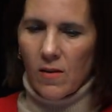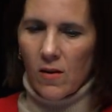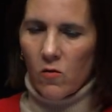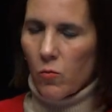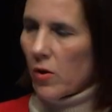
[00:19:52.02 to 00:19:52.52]

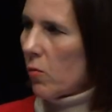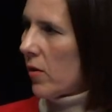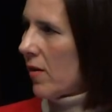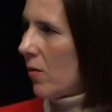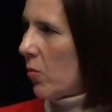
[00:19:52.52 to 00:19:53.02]
This week
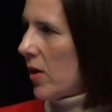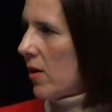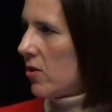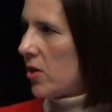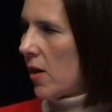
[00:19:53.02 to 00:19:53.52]
we
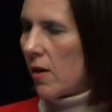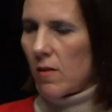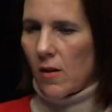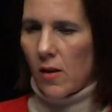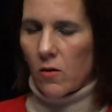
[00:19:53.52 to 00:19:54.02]
initiated
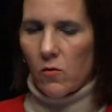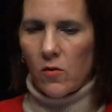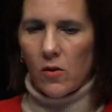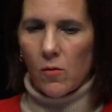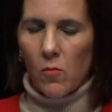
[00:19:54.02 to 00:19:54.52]
the
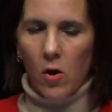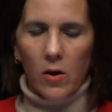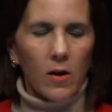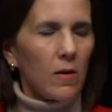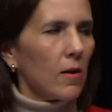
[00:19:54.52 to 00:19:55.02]
electricity
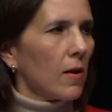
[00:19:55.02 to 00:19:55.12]
market,